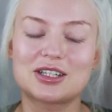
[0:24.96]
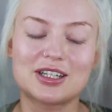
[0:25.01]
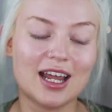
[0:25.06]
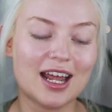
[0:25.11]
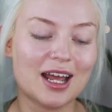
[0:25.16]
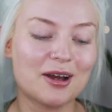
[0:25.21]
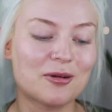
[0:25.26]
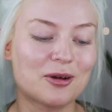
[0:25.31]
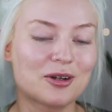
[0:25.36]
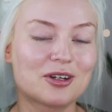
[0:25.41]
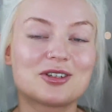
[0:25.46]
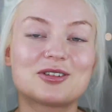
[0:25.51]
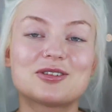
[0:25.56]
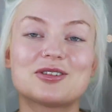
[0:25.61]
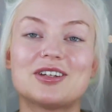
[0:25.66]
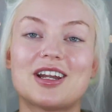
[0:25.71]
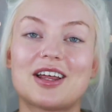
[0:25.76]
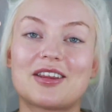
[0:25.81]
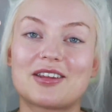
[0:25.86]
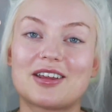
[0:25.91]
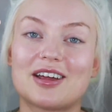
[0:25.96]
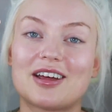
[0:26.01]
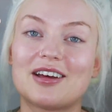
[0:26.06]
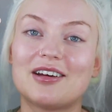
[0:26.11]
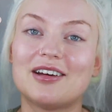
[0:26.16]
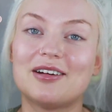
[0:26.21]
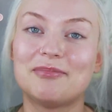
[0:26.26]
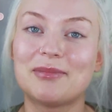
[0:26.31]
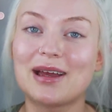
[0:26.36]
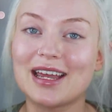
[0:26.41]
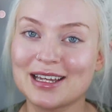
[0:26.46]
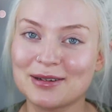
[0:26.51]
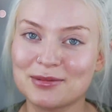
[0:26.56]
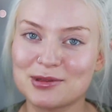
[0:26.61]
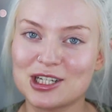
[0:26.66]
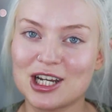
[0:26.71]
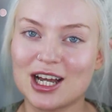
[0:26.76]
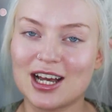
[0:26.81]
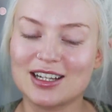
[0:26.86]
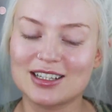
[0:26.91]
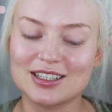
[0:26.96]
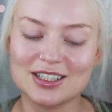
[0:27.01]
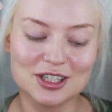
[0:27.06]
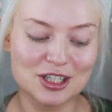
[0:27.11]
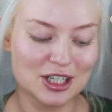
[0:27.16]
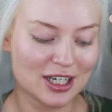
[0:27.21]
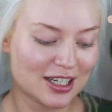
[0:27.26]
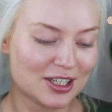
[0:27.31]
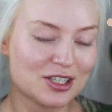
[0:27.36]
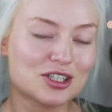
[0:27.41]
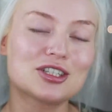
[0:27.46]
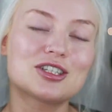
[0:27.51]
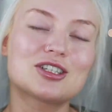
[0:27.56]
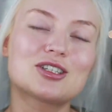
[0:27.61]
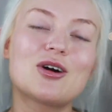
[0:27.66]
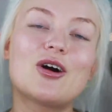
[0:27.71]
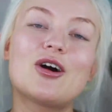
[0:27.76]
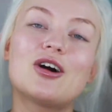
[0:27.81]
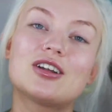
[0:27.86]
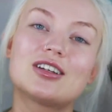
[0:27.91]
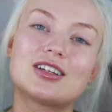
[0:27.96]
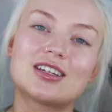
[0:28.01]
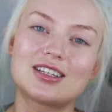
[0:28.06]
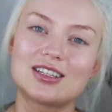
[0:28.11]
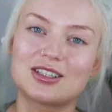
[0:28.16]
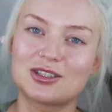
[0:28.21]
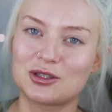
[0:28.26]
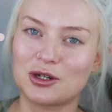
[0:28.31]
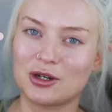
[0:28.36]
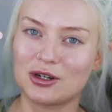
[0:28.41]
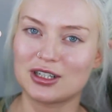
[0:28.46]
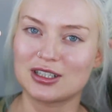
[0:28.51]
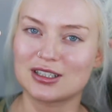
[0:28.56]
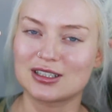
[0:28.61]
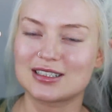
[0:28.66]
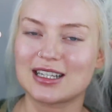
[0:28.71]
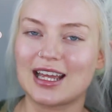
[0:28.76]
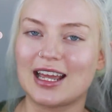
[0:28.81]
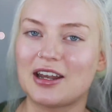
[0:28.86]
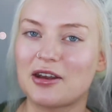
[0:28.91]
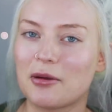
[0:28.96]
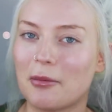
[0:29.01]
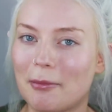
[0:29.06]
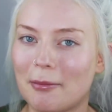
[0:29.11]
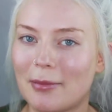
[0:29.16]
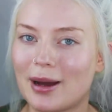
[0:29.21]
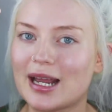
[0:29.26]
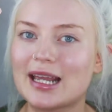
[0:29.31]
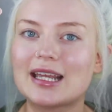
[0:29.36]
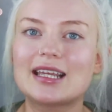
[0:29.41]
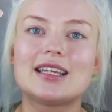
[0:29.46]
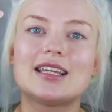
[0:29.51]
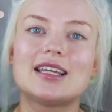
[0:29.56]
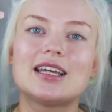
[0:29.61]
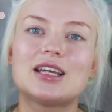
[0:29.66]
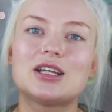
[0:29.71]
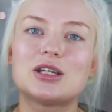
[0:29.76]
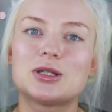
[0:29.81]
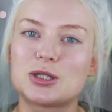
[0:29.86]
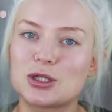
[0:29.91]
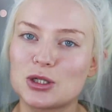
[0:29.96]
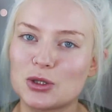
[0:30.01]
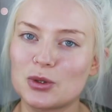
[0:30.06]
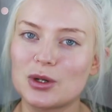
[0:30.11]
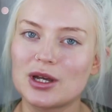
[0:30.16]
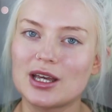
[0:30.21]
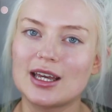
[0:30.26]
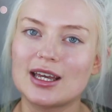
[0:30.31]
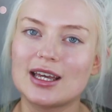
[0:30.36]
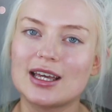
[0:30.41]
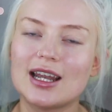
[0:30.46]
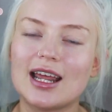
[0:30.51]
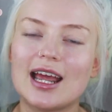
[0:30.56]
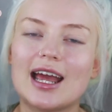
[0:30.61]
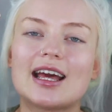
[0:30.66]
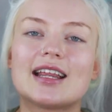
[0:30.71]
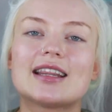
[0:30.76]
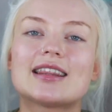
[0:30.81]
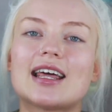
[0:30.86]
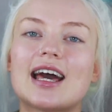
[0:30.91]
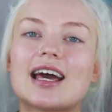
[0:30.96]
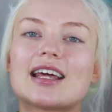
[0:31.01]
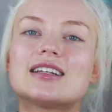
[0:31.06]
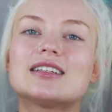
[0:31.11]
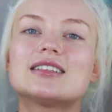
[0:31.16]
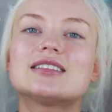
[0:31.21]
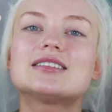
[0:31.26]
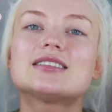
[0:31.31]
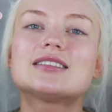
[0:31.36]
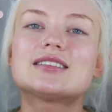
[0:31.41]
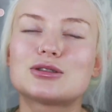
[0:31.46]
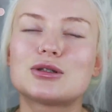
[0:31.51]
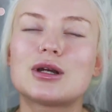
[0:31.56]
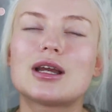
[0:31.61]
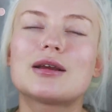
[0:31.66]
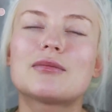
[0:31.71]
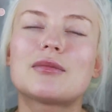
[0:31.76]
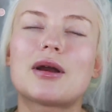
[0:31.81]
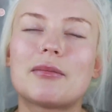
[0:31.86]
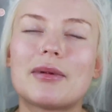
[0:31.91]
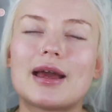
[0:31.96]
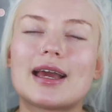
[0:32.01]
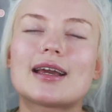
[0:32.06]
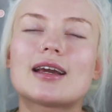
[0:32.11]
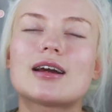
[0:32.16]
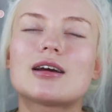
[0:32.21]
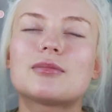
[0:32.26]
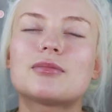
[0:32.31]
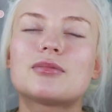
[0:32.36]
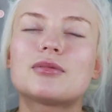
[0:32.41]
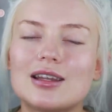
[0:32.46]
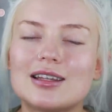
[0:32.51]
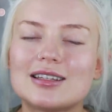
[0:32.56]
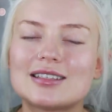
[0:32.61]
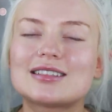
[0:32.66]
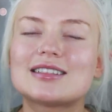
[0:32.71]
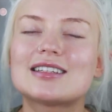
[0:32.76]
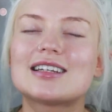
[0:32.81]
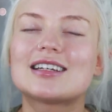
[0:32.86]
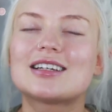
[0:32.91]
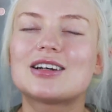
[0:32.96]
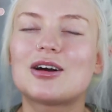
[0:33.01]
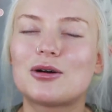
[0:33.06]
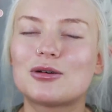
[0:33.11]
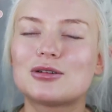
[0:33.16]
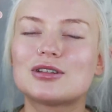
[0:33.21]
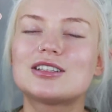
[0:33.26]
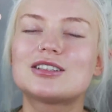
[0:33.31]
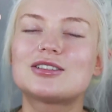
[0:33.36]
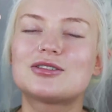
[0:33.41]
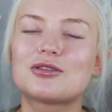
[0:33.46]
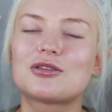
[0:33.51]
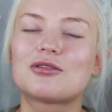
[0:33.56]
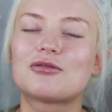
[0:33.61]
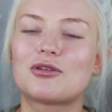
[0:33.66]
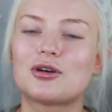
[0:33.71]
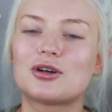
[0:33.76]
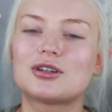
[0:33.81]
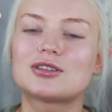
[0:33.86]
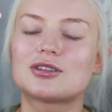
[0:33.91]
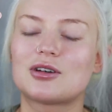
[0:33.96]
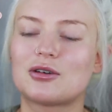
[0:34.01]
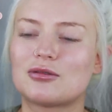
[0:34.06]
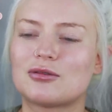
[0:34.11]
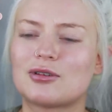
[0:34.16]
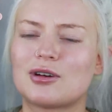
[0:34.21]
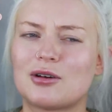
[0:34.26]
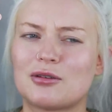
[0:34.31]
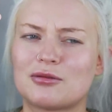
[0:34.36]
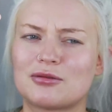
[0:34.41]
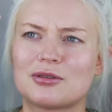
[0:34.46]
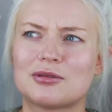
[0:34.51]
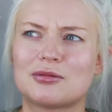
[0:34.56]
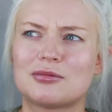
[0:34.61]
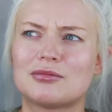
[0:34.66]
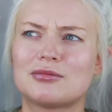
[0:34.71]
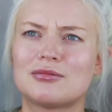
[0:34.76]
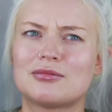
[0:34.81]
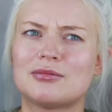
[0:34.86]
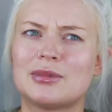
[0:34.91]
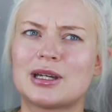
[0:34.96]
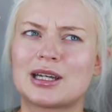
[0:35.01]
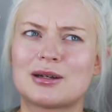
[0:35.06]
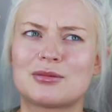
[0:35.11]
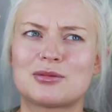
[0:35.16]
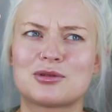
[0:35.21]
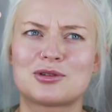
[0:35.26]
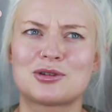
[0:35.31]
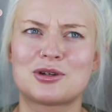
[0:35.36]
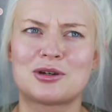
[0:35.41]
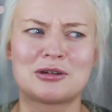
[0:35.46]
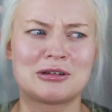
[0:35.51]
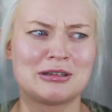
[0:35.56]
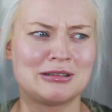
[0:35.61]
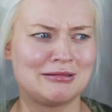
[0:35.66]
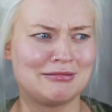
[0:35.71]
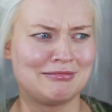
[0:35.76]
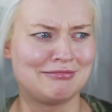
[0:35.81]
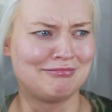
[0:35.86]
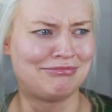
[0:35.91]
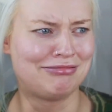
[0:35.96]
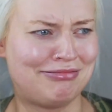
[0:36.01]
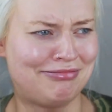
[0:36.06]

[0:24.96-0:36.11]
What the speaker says: today I want to do another makeup challenge, and I just saw NikkieTutorials and Mikey do it, and that is doing my makeup listening only to the voiceover of a makeup tutorial.